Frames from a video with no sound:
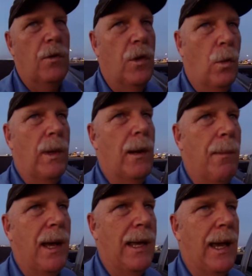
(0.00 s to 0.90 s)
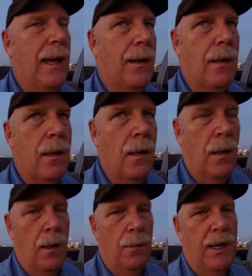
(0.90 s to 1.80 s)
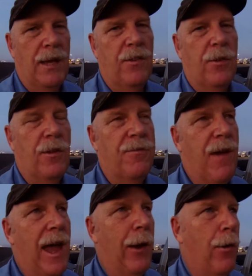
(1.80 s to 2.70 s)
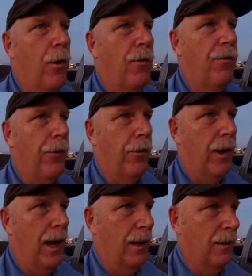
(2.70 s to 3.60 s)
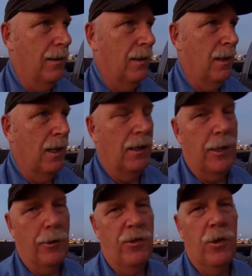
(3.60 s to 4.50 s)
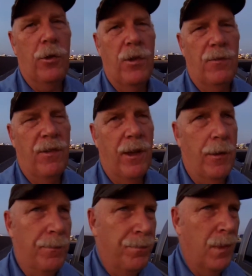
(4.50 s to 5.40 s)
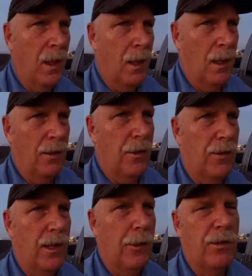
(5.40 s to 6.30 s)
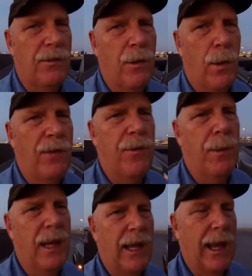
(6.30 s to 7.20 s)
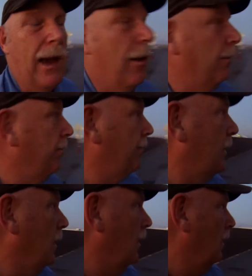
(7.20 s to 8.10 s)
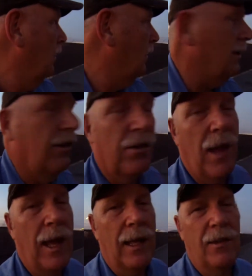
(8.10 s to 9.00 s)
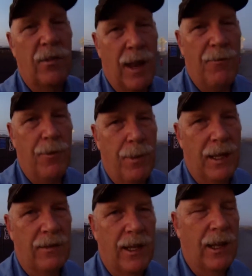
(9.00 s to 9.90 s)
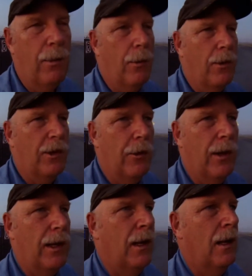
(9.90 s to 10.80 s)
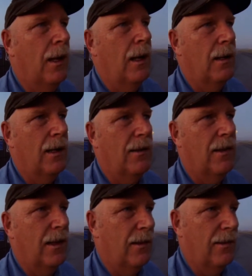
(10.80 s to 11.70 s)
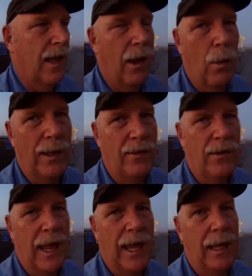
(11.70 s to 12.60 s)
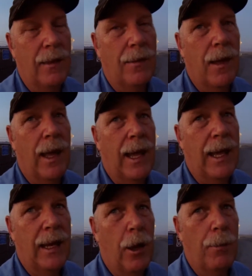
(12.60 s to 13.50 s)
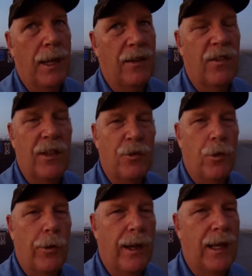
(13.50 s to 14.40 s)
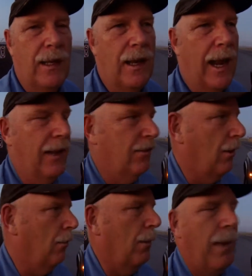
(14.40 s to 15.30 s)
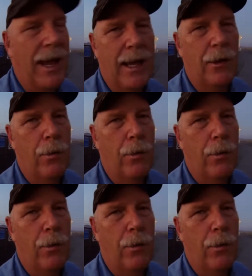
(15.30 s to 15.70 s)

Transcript: to Winnemucca because there's a fire over uh, near Susanville. So it's a little different way for me to go. So I just uh, stop for a minute, tell you what we're doing. This is uh, Wednesday and I'll be in Central Oregon today. So we're back on the